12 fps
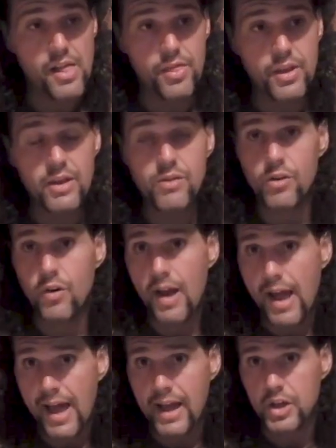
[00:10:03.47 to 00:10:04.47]
these are
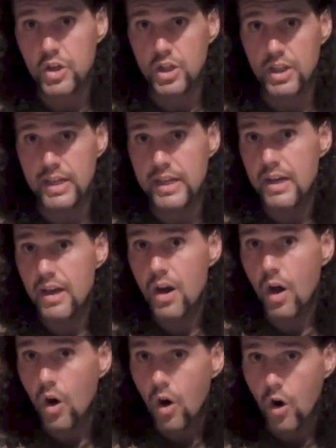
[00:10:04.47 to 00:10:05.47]
actually
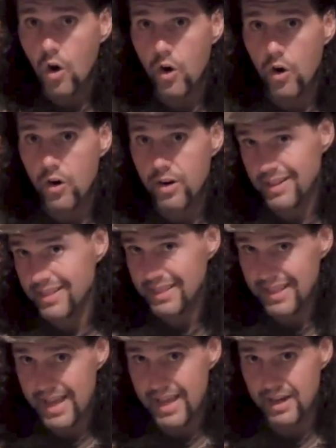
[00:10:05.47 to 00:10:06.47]
hard
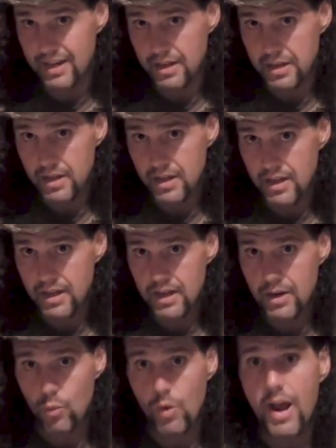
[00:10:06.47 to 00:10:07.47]
lead
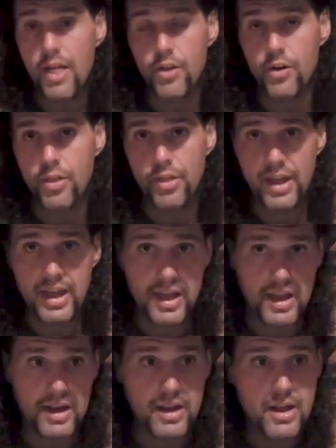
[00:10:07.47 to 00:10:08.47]
rather
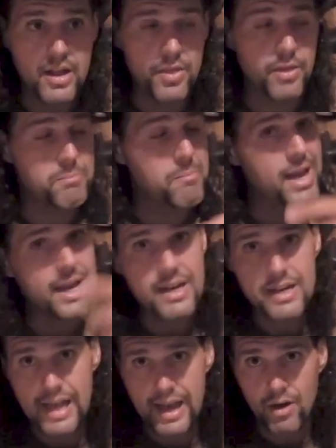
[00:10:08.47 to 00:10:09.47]
than the
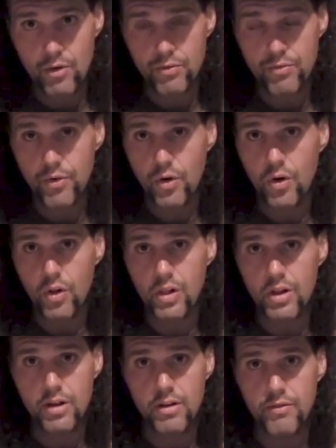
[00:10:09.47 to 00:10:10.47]
main
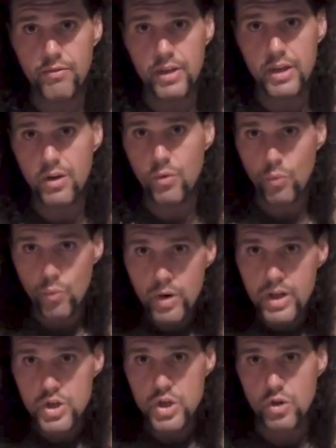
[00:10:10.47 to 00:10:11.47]
downfall of the
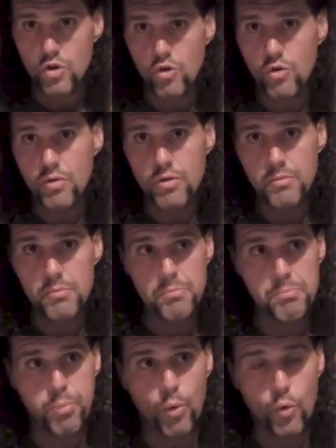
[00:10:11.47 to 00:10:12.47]
original
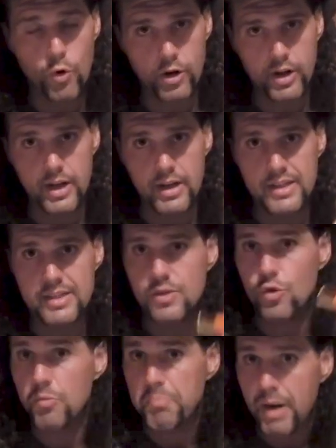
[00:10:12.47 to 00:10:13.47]
bore guns
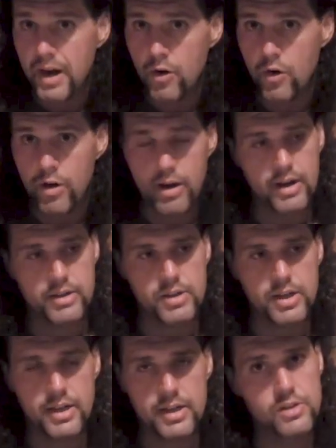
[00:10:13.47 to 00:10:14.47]
or Paradox
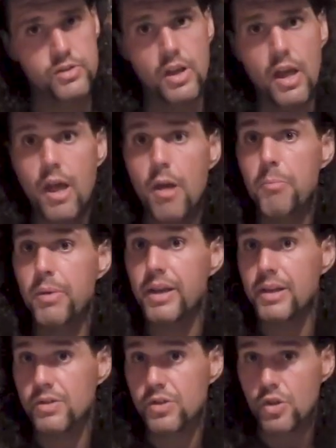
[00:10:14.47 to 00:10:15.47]
guns
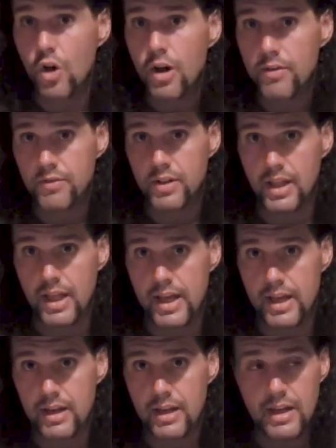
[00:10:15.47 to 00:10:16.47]
being soft
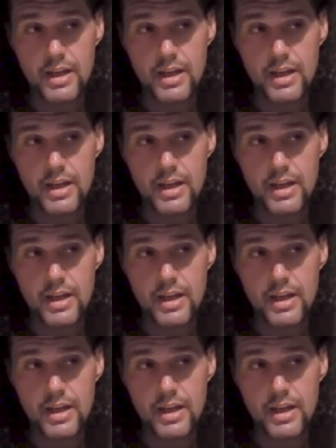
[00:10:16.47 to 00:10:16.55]
lead.